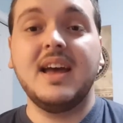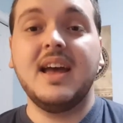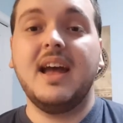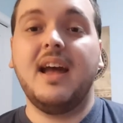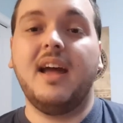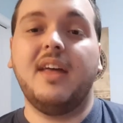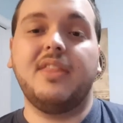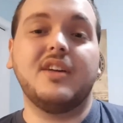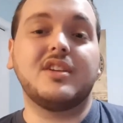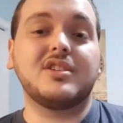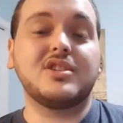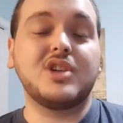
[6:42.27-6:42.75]

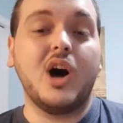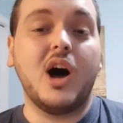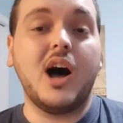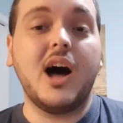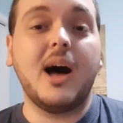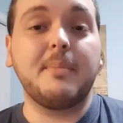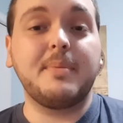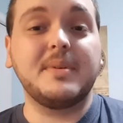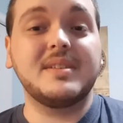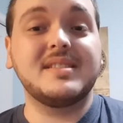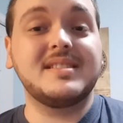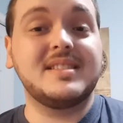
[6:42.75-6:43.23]
and the
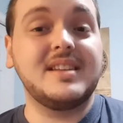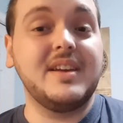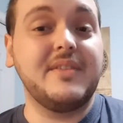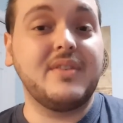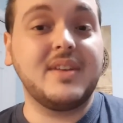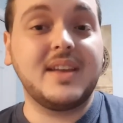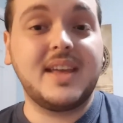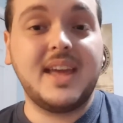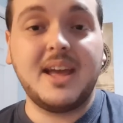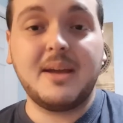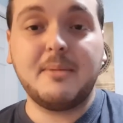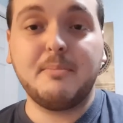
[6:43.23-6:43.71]
top
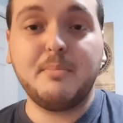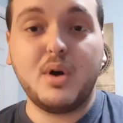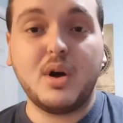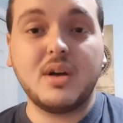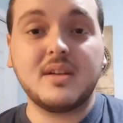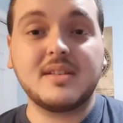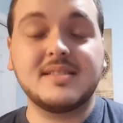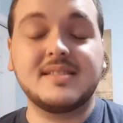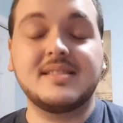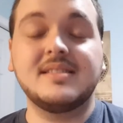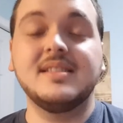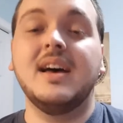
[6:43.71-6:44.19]
Stephen King
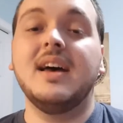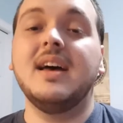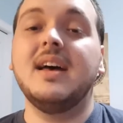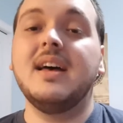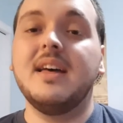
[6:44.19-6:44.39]
books,